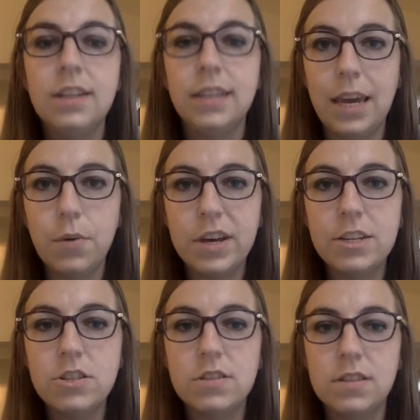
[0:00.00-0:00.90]

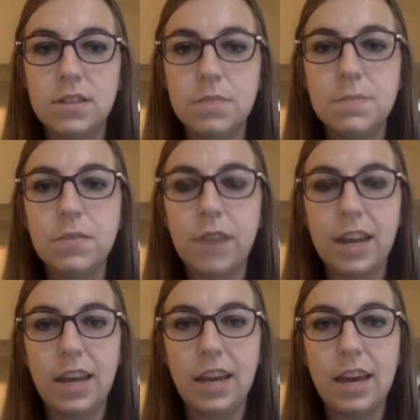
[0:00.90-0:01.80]
Language, systems of
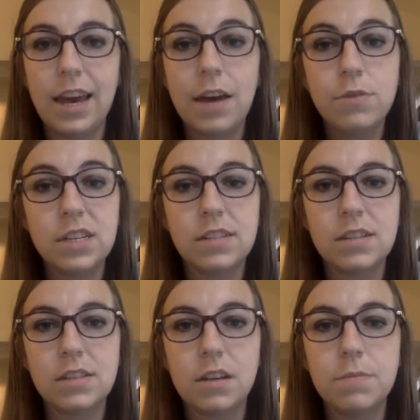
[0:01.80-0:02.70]
writing, and counting
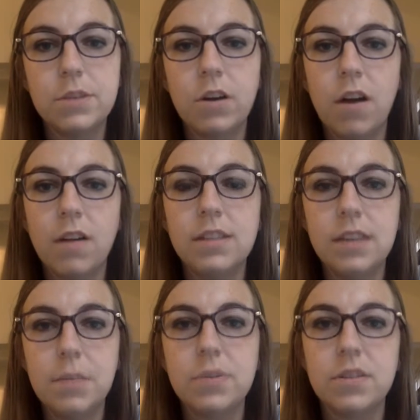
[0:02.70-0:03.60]
systems are all
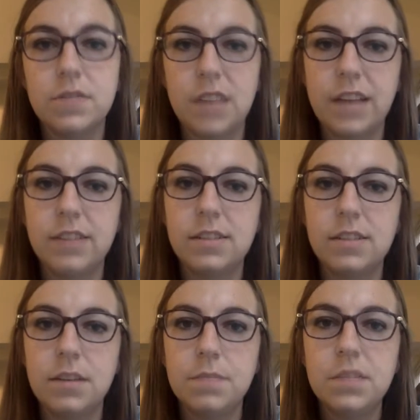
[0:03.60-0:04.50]
examples of sign
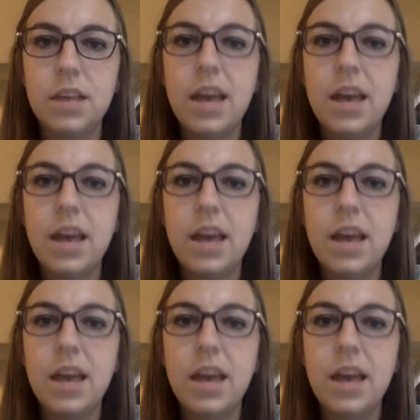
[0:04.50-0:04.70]
systems,